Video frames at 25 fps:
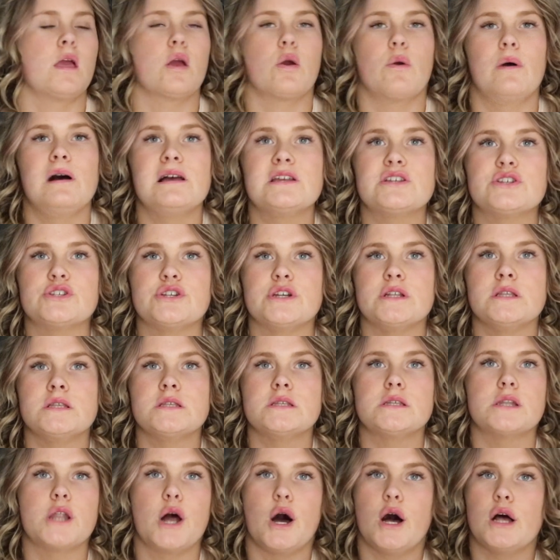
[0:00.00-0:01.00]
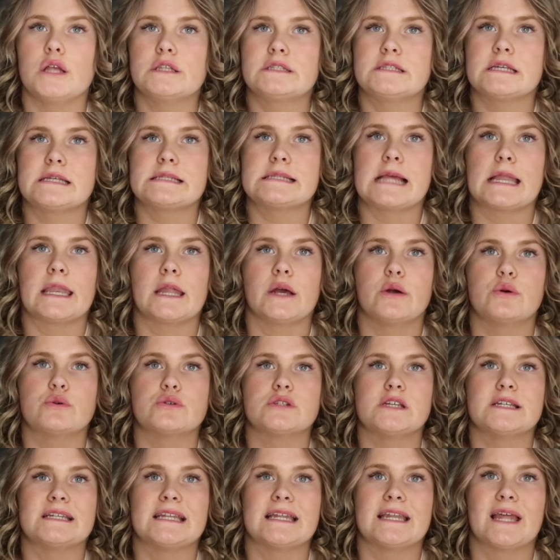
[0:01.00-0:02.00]
questions and answers, and I
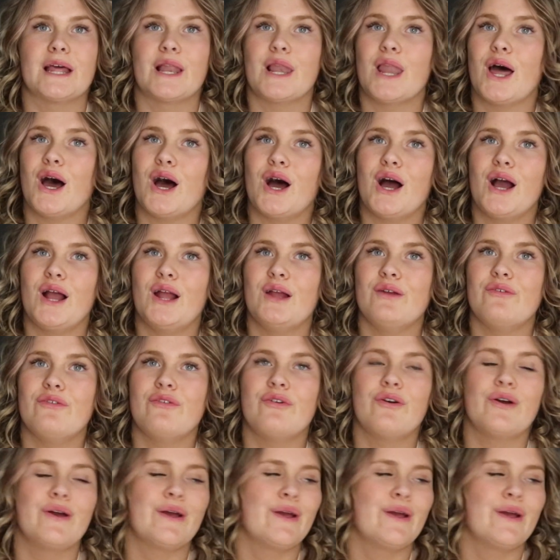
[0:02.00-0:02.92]
also done a live.